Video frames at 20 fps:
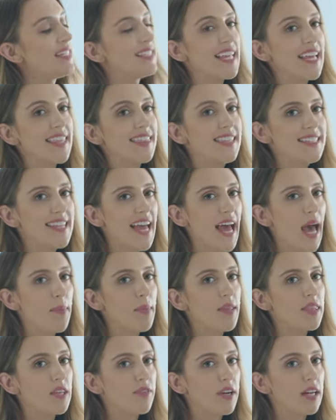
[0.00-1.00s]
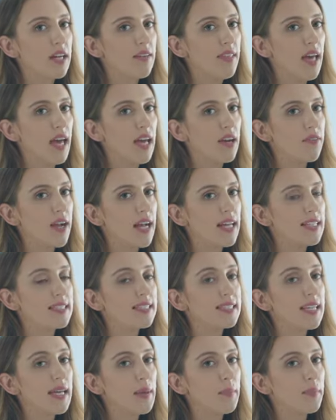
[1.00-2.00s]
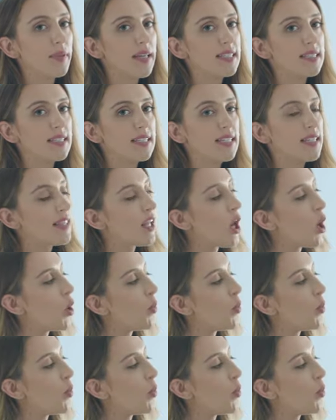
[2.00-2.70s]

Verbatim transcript: Take the tab at the front of the headrest and place it in the